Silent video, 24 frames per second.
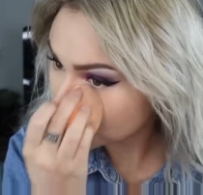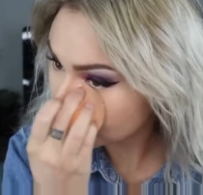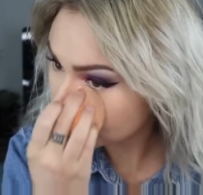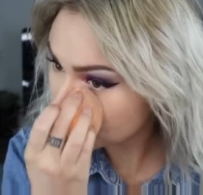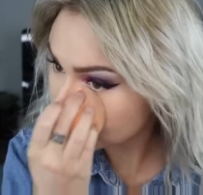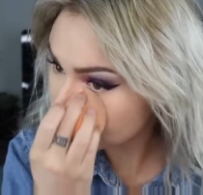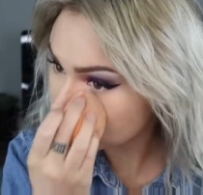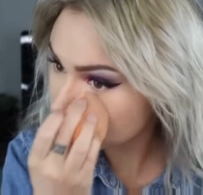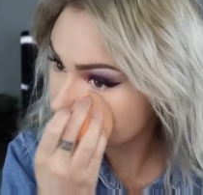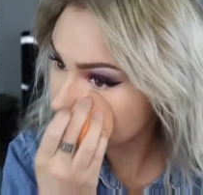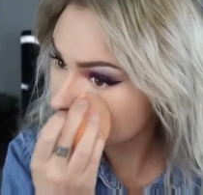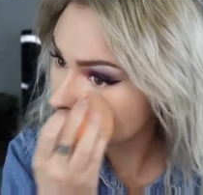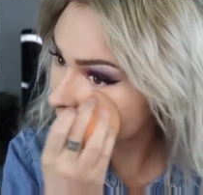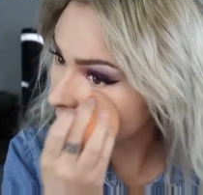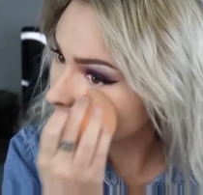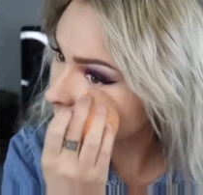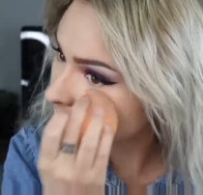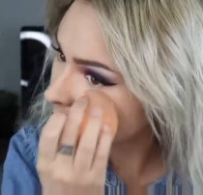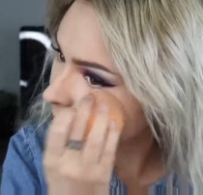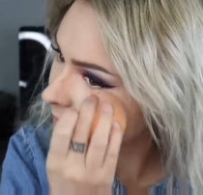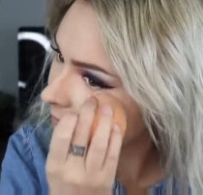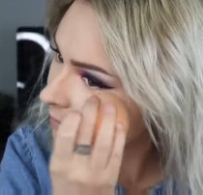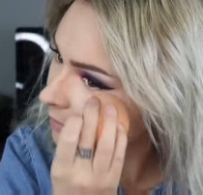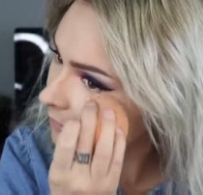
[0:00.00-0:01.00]

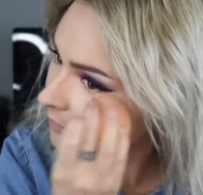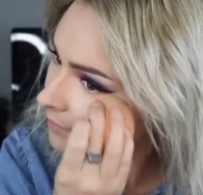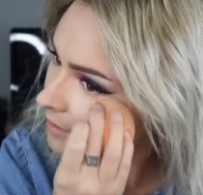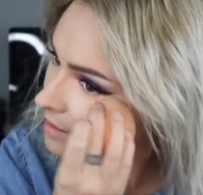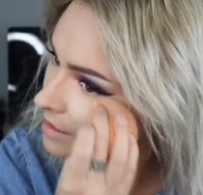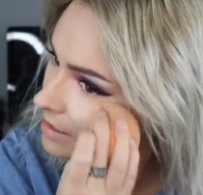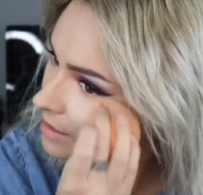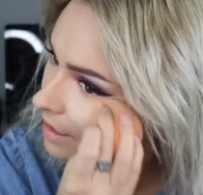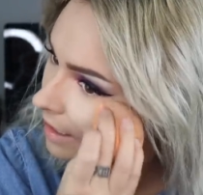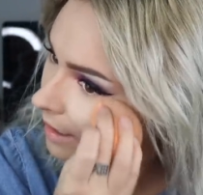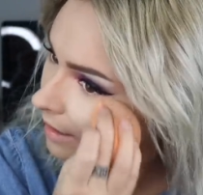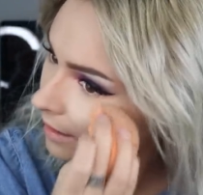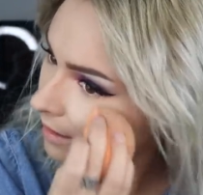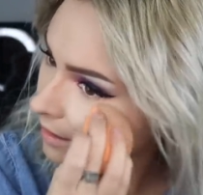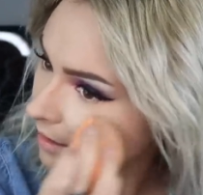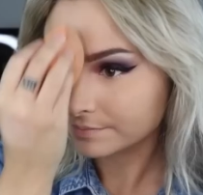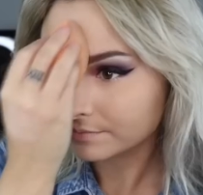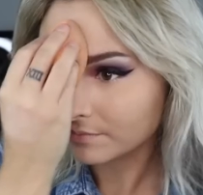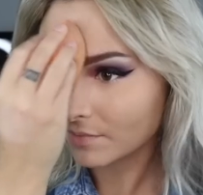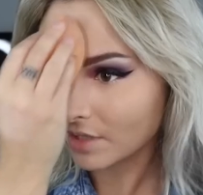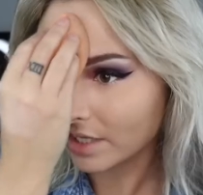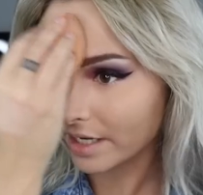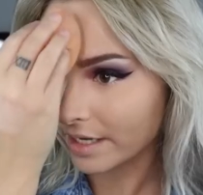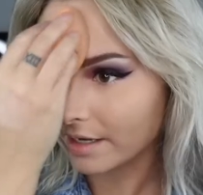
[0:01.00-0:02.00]
so good on the skin.
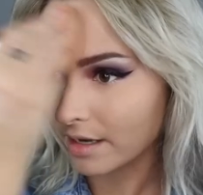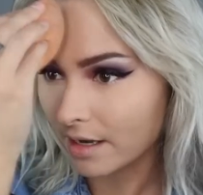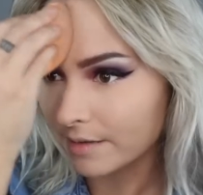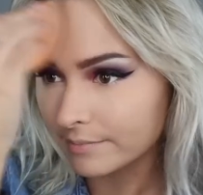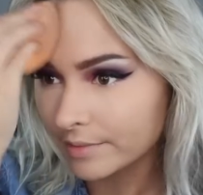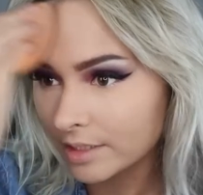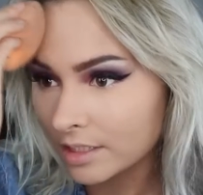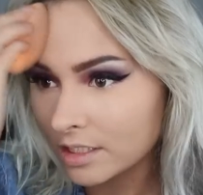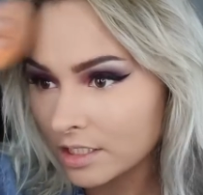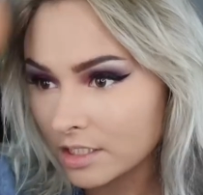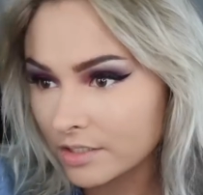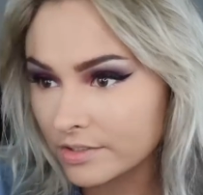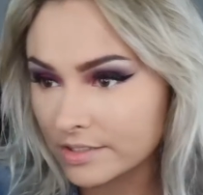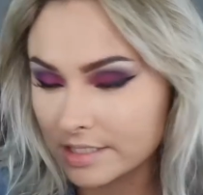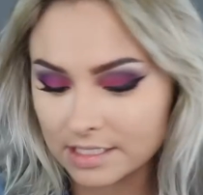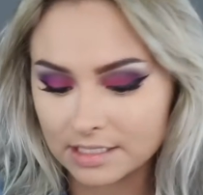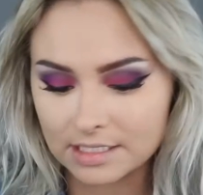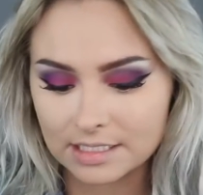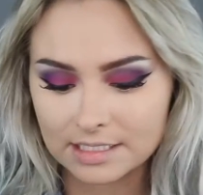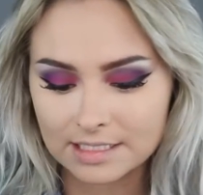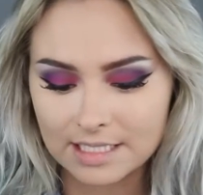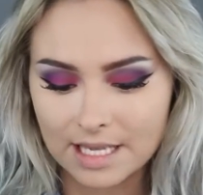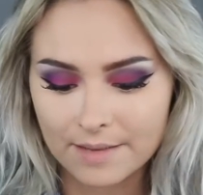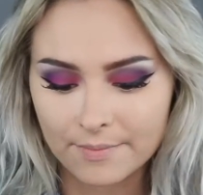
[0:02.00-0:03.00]
Okay, I'm gonna use this
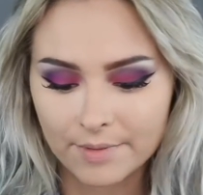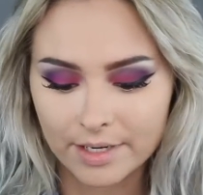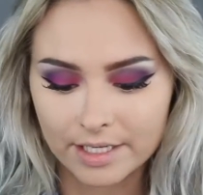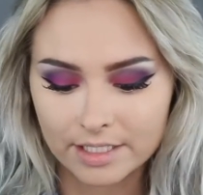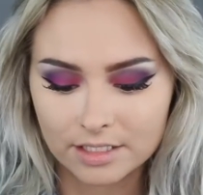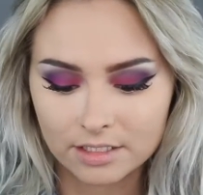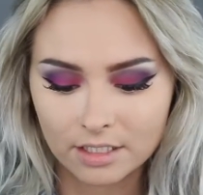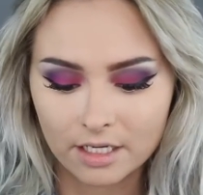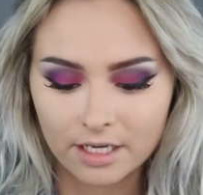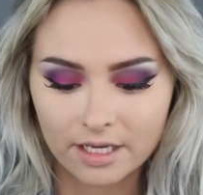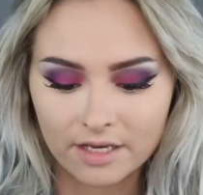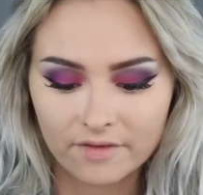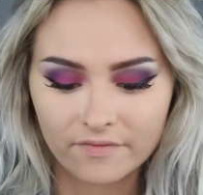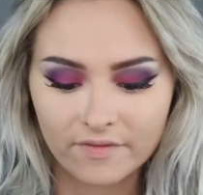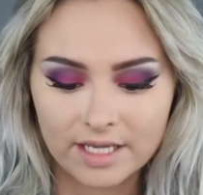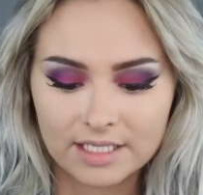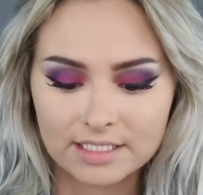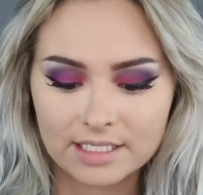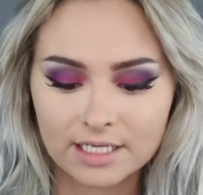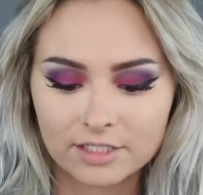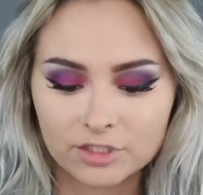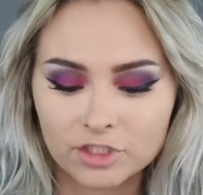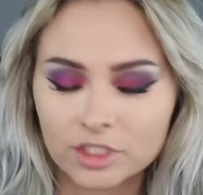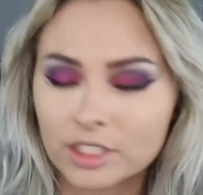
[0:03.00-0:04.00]
to set my entire
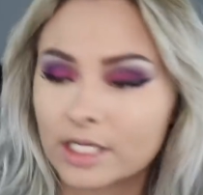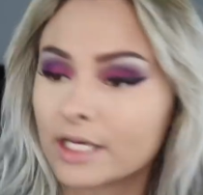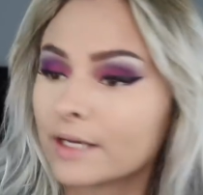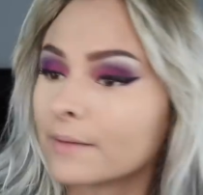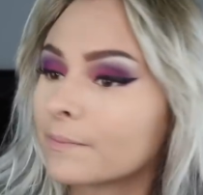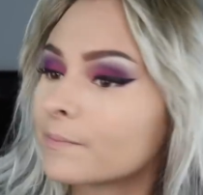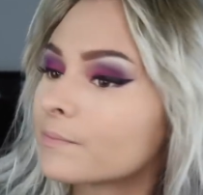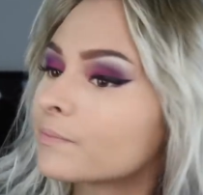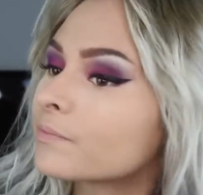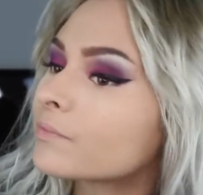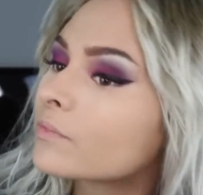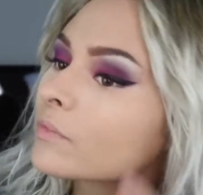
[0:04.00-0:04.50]
face actually.